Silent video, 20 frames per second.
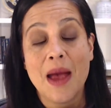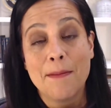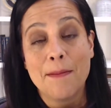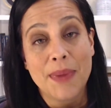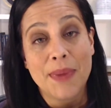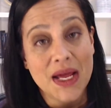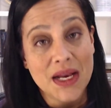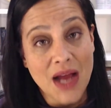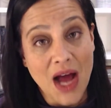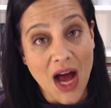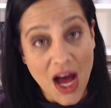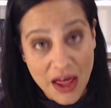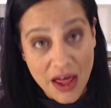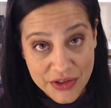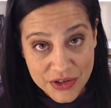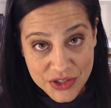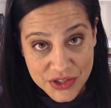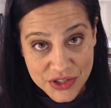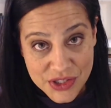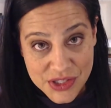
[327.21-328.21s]
But
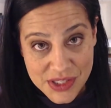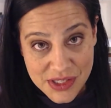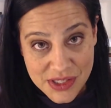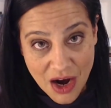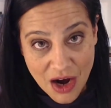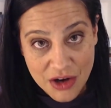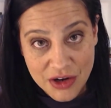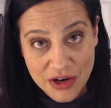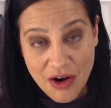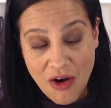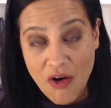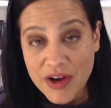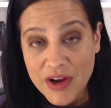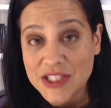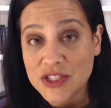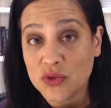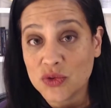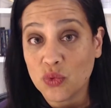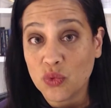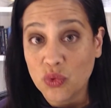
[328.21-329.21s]
others are going
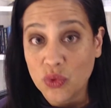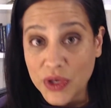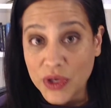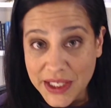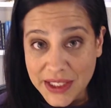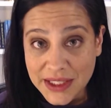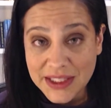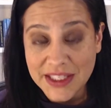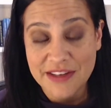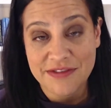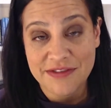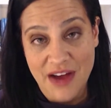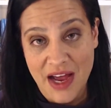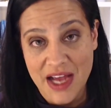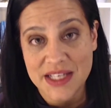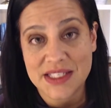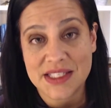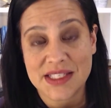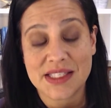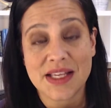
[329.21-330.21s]
to really
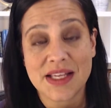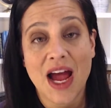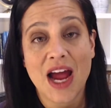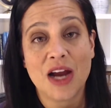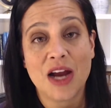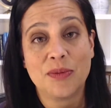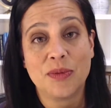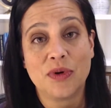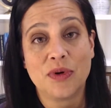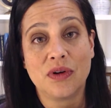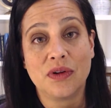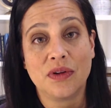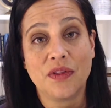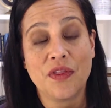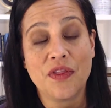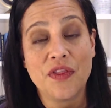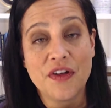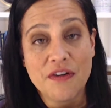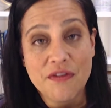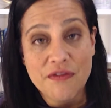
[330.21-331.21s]
find desirable
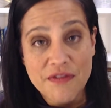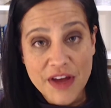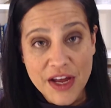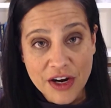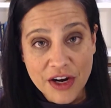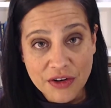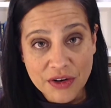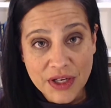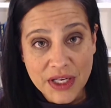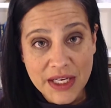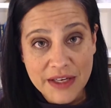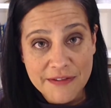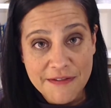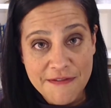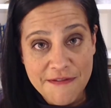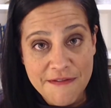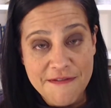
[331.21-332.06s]
the very